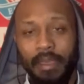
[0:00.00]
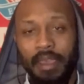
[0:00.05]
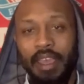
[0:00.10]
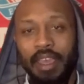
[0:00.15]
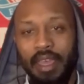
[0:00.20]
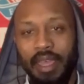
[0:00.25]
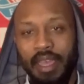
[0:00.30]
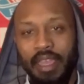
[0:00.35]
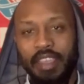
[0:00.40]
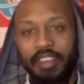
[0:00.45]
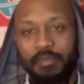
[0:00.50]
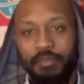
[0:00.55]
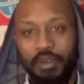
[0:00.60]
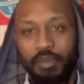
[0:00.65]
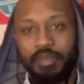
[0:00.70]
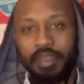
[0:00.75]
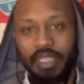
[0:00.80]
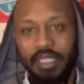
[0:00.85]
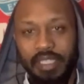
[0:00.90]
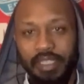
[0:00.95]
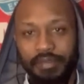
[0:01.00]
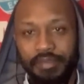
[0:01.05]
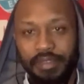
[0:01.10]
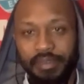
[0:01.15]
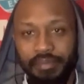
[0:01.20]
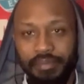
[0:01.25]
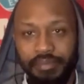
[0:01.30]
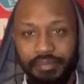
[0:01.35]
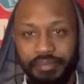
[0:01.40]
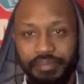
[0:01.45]
I'd give Bobby a
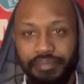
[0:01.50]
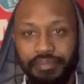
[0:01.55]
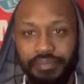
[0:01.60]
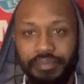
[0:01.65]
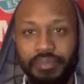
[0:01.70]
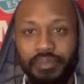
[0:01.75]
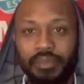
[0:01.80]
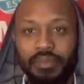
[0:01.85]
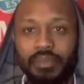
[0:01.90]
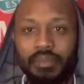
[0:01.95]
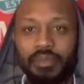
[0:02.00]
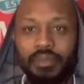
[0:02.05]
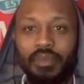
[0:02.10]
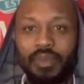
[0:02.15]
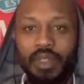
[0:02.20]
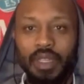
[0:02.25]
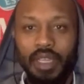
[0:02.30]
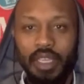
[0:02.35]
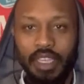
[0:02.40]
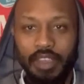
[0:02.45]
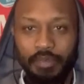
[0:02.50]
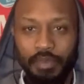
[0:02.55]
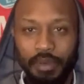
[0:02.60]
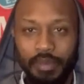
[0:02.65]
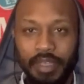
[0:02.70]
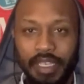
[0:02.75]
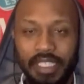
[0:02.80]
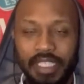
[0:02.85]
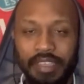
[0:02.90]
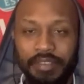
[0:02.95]
7. I'll give
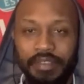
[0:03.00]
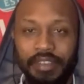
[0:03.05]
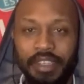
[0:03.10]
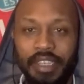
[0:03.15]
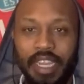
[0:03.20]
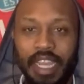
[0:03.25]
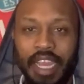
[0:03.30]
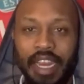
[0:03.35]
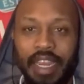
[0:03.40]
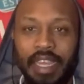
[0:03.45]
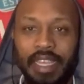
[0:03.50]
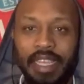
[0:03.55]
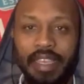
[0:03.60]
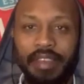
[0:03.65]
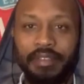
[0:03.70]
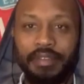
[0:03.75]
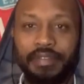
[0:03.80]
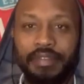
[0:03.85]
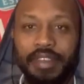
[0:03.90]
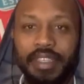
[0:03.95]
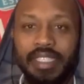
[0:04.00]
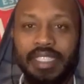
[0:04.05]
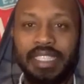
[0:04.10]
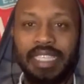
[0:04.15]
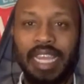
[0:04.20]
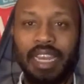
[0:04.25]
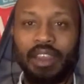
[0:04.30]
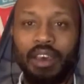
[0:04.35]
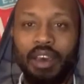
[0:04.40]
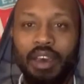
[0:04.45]
Bobby a 7, and I give
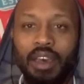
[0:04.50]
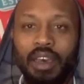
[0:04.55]
Salah